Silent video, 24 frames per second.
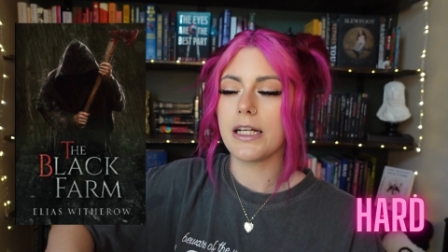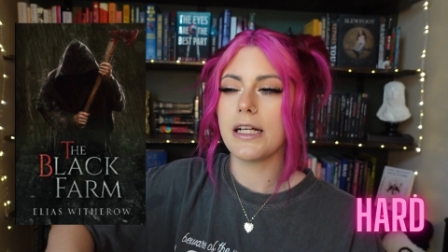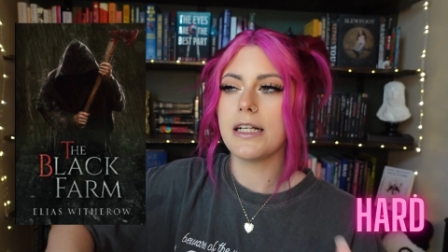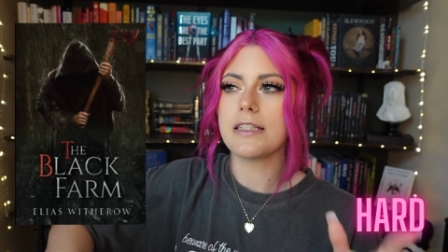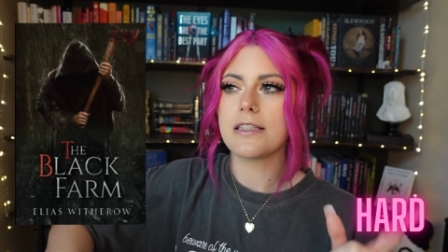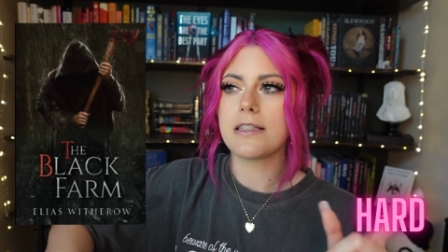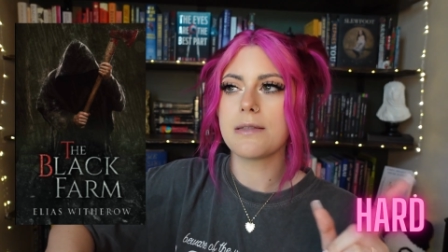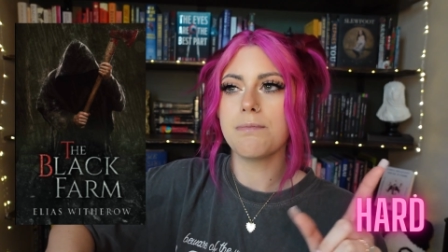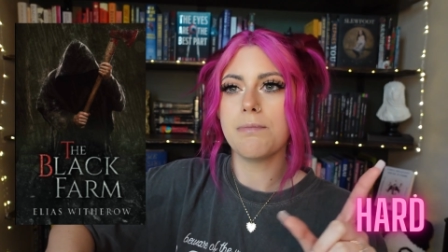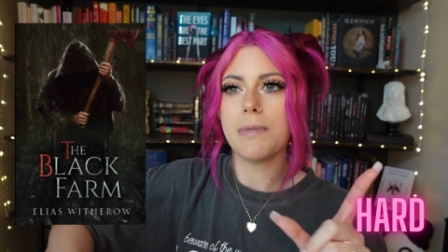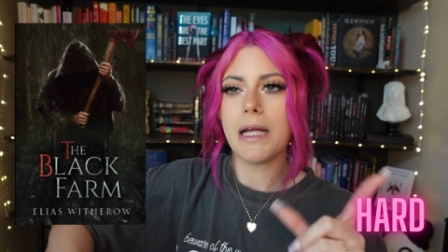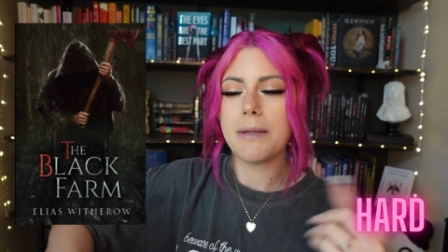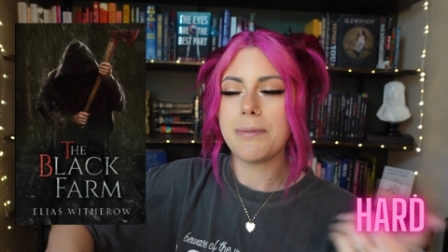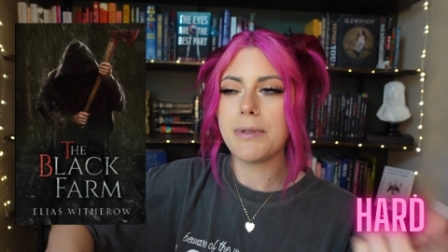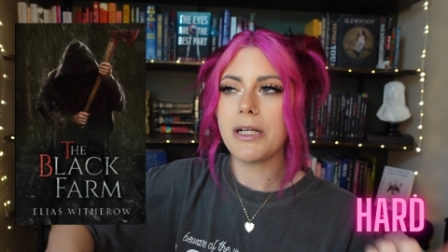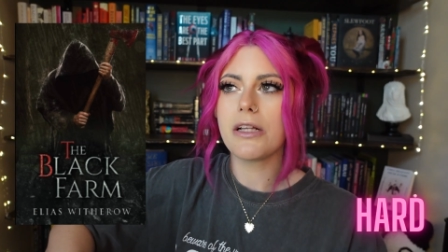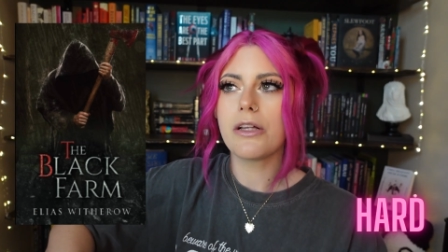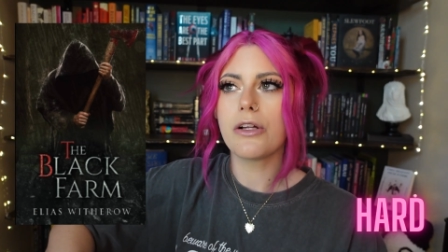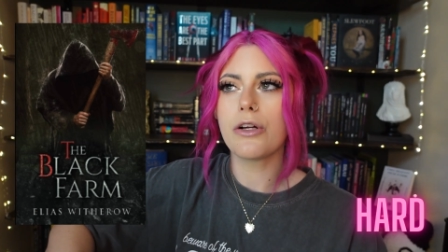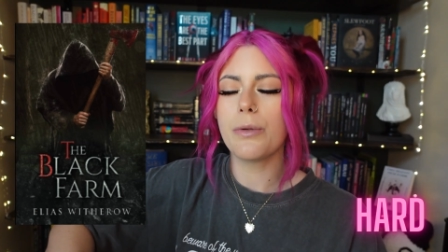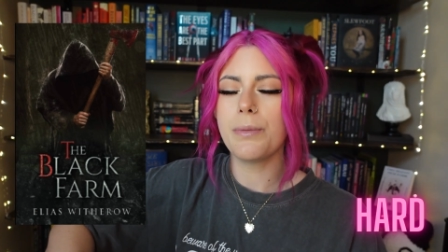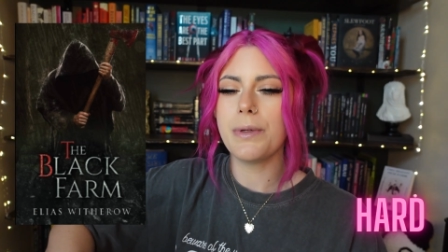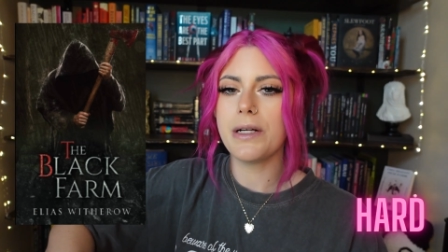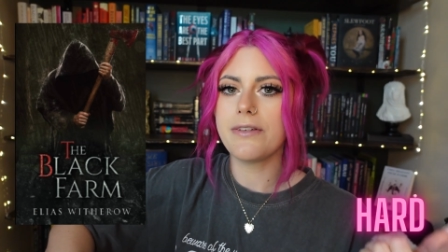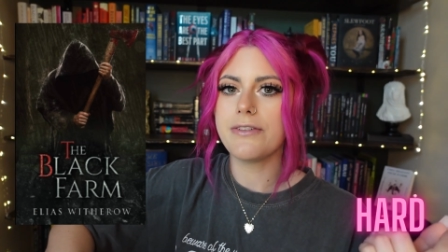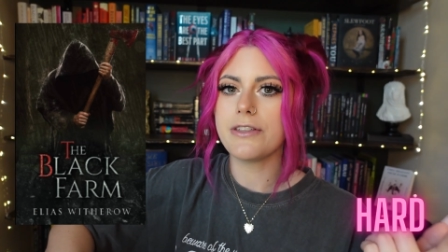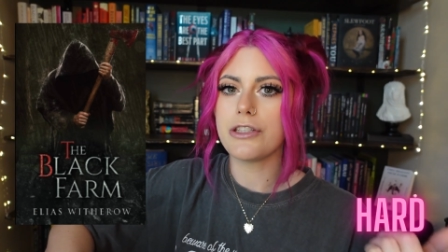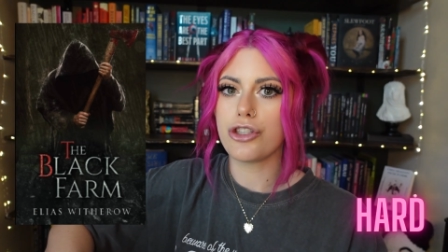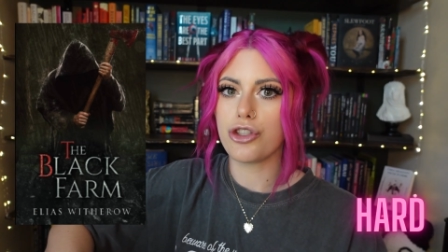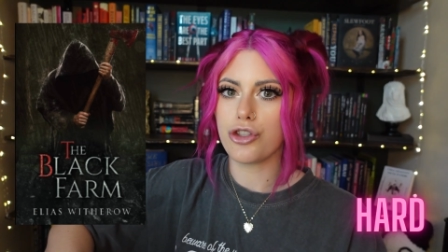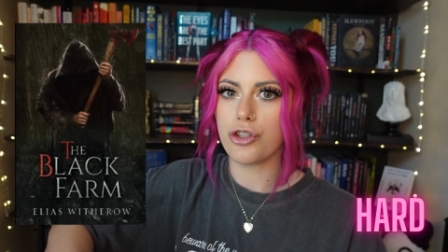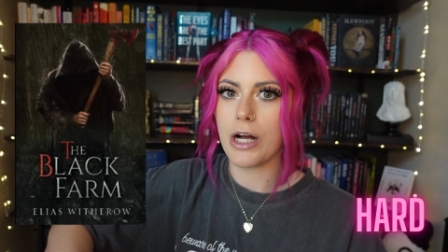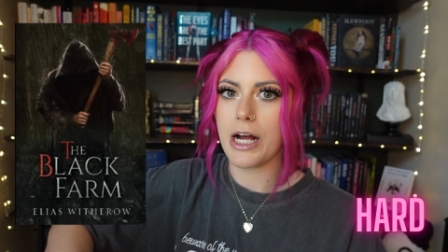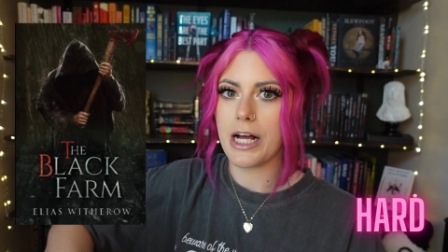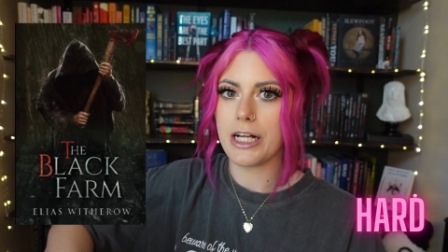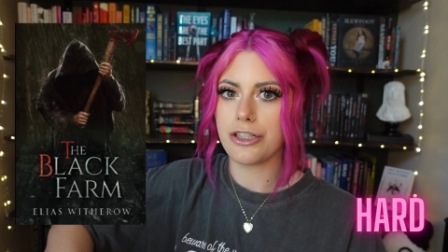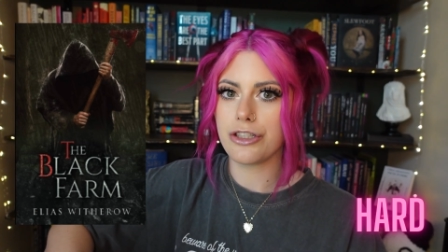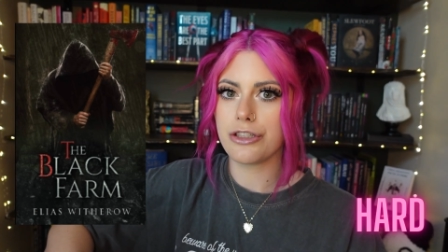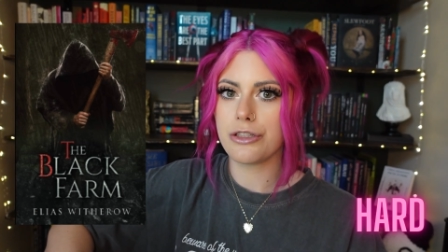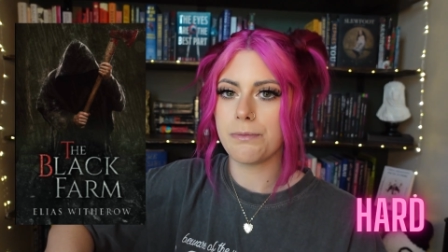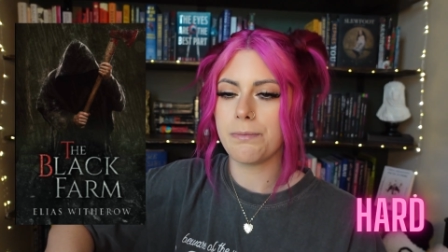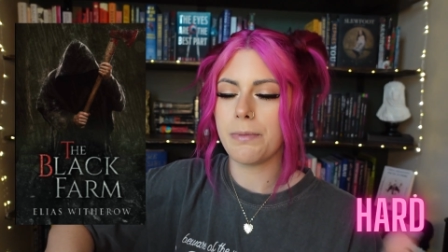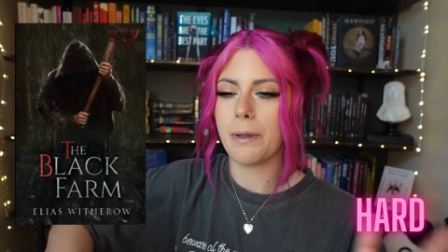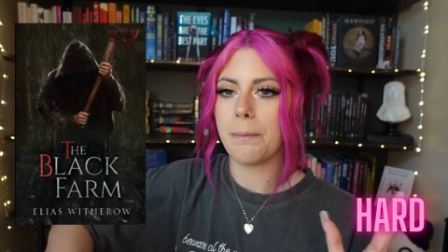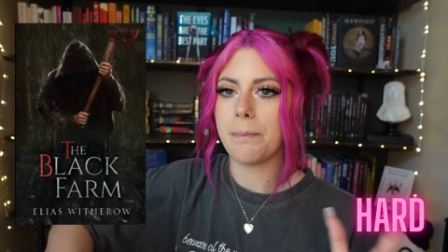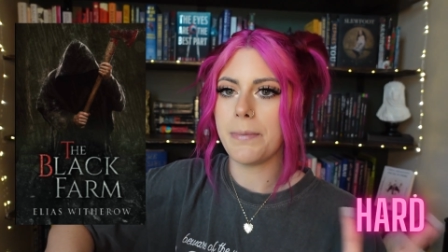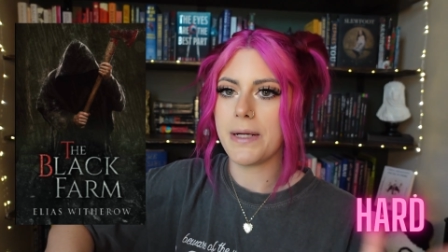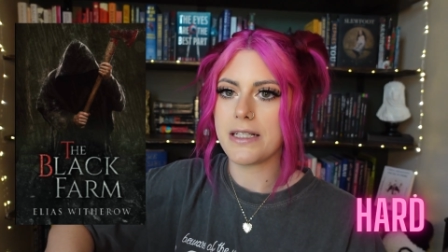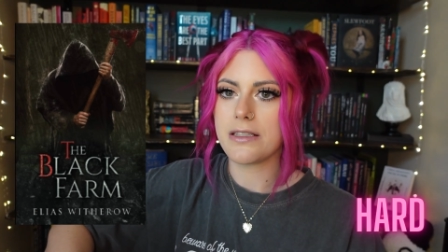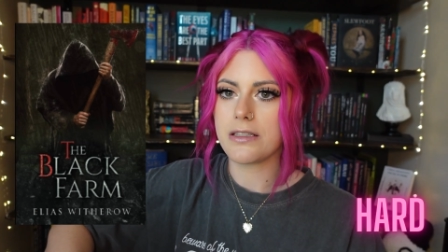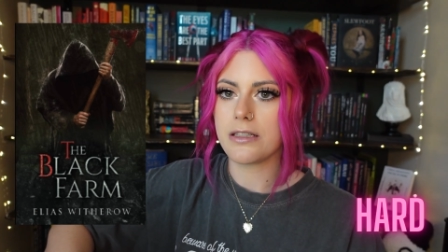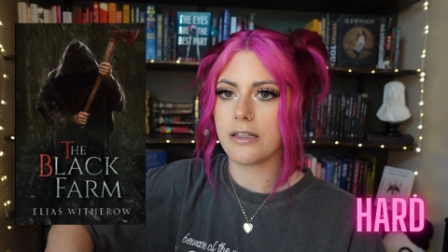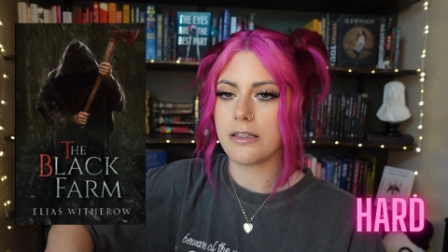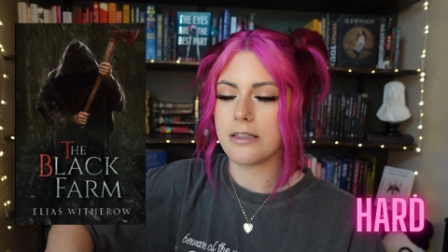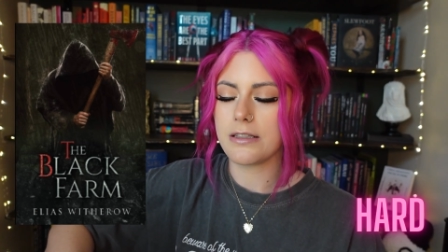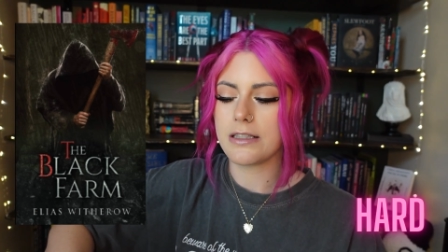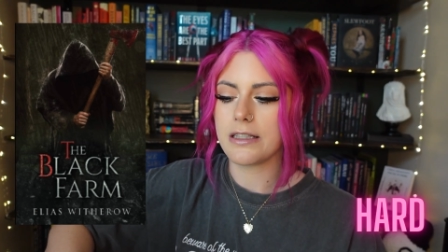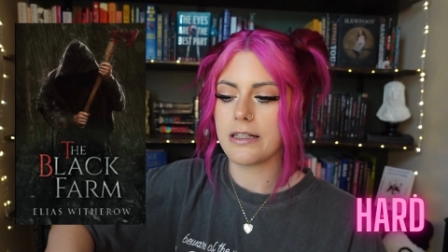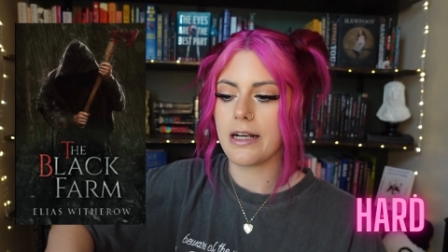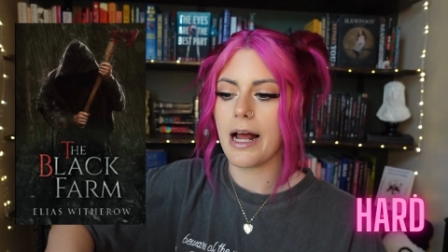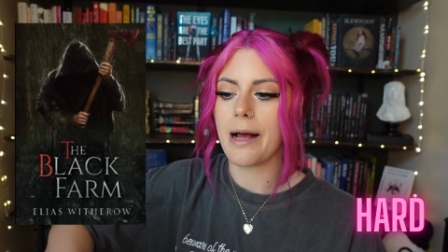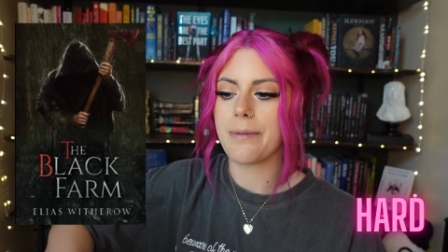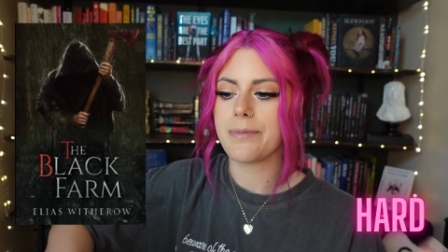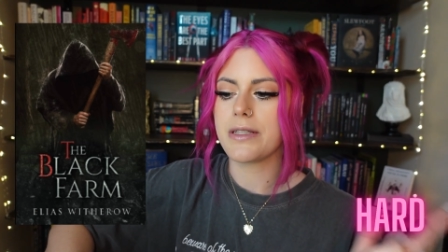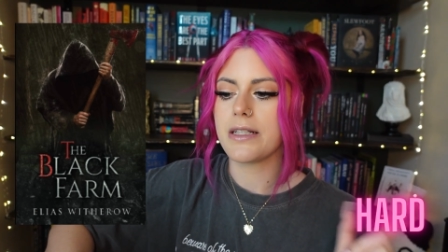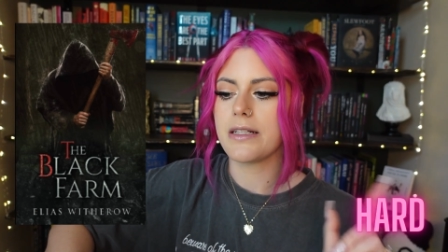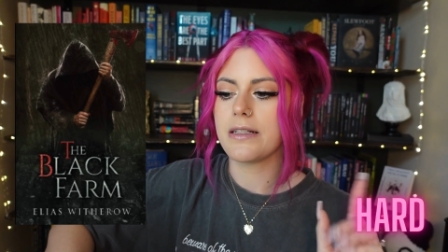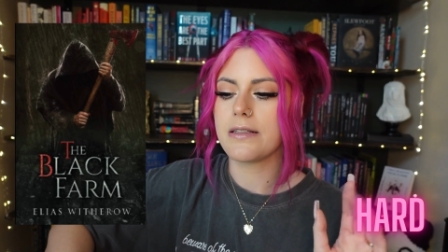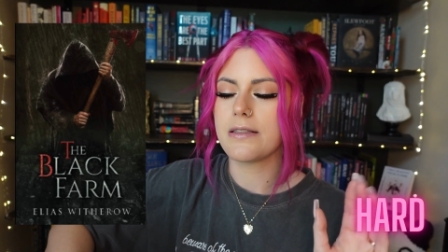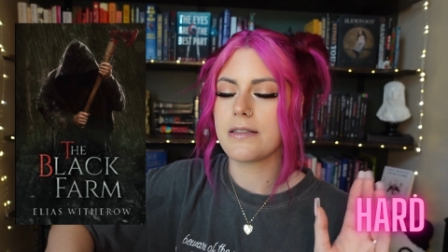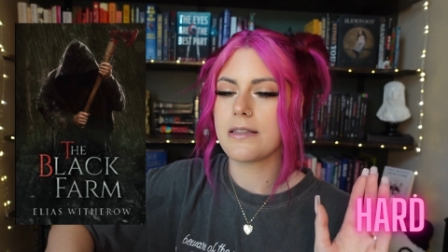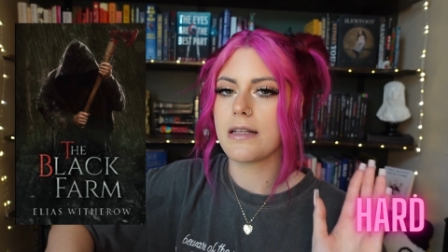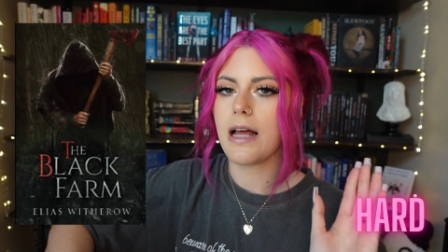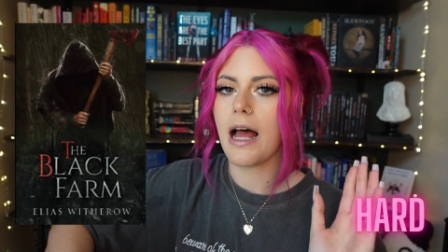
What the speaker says: It's maybe a little bit of a stretch, but based on the synopsis,